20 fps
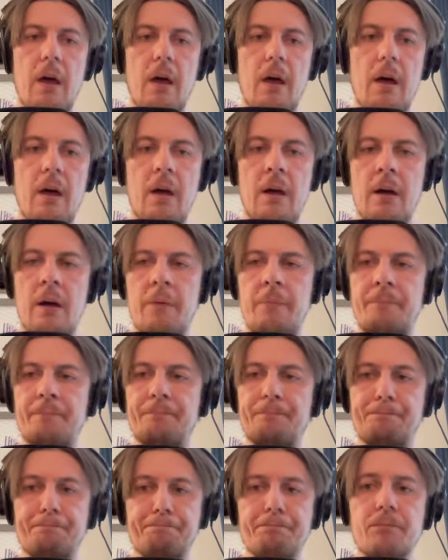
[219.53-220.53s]
Um,
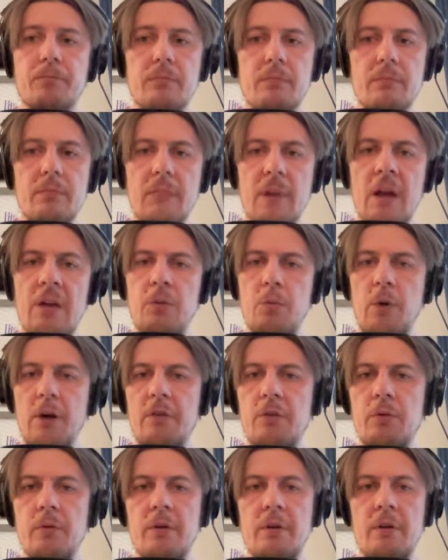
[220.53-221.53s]
and we are
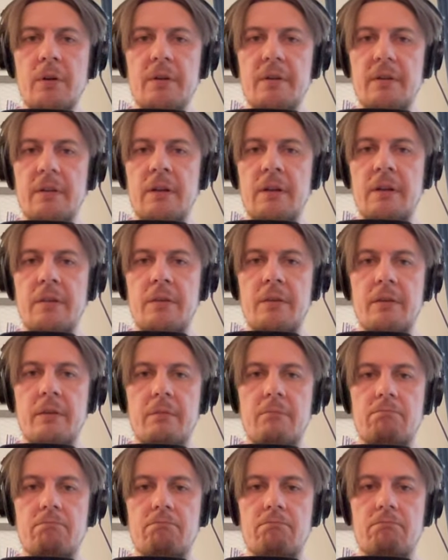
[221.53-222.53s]
doing it in
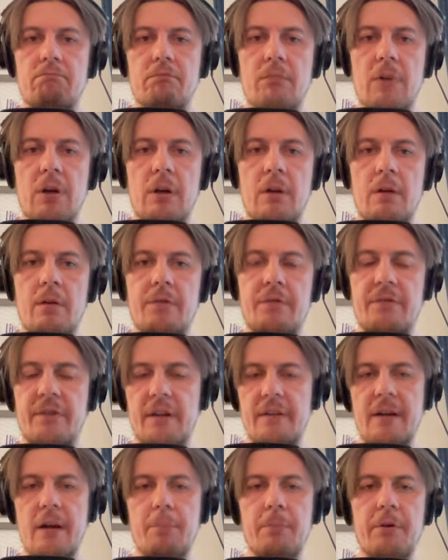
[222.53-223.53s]
uh,
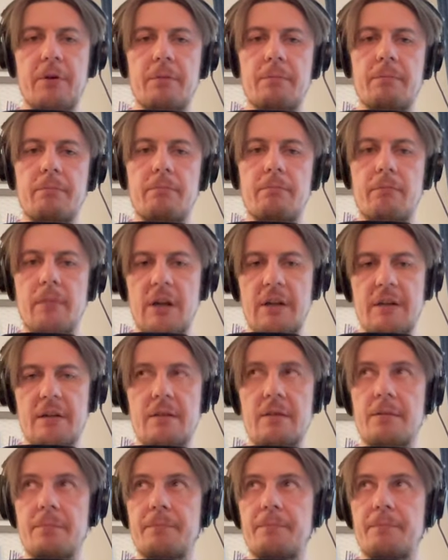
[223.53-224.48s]
setup method.